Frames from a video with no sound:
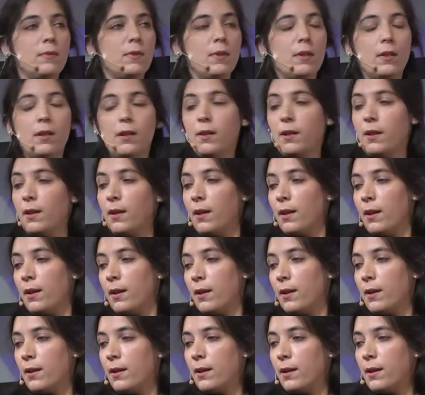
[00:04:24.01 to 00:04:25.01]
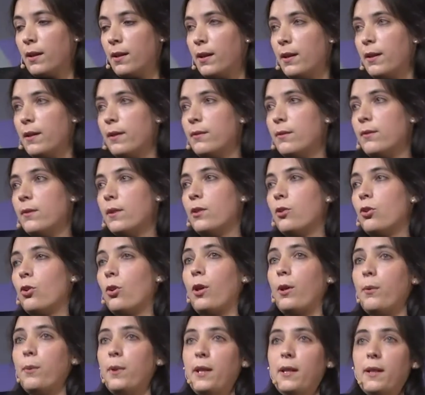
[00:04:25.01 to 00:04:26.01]
and they have followed this
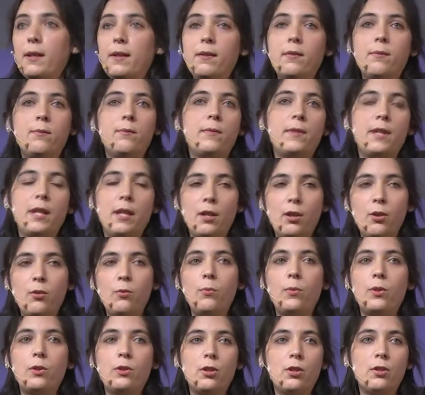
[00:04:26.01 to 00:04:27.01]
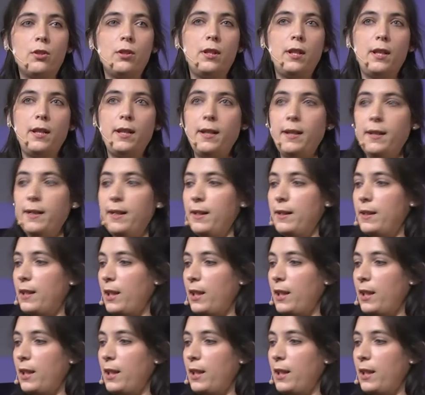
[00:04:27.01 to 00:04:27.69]
feature for a long time.